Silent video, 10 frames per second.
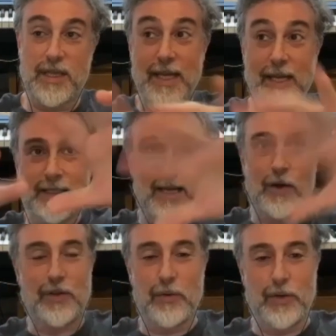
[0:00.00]
things
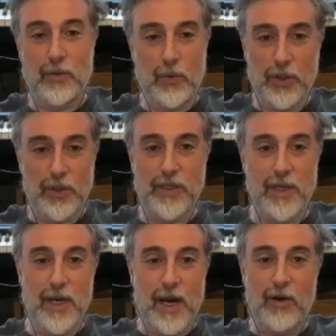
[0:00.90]
out there in the world
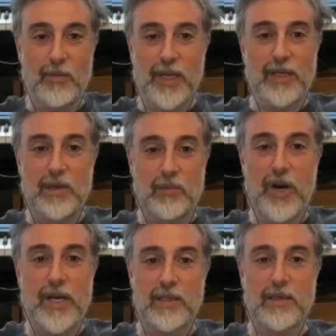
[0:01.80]
are being
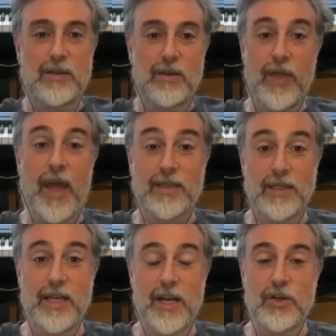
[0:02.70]
suppressed. So that's
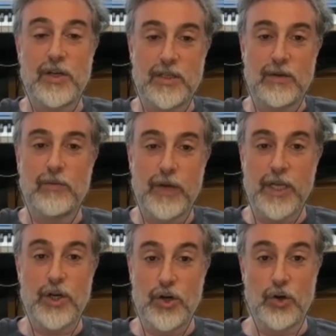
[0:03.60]
attention. It's a
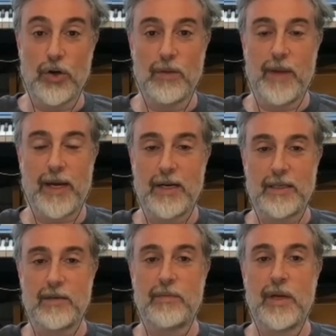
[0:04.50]
really a neural
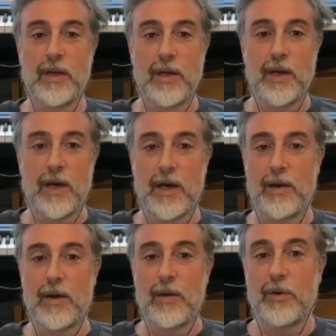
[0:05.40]
mechanism. Uh,
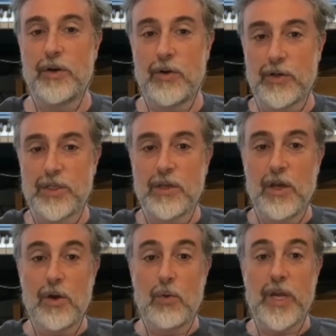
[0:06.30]
but of course,
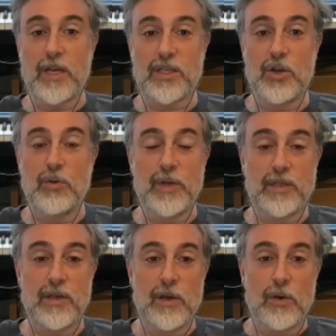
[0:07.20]
we as
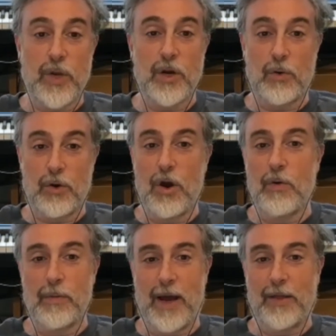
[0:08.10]
humans, we don't know
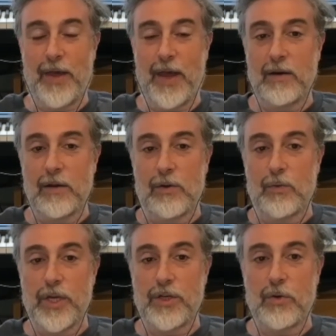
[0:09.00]
about that. Mm.
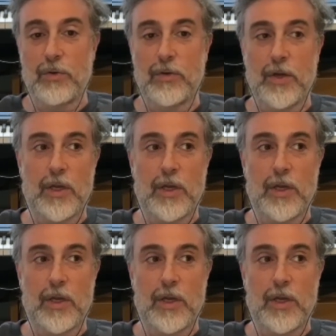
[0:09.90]
We don't,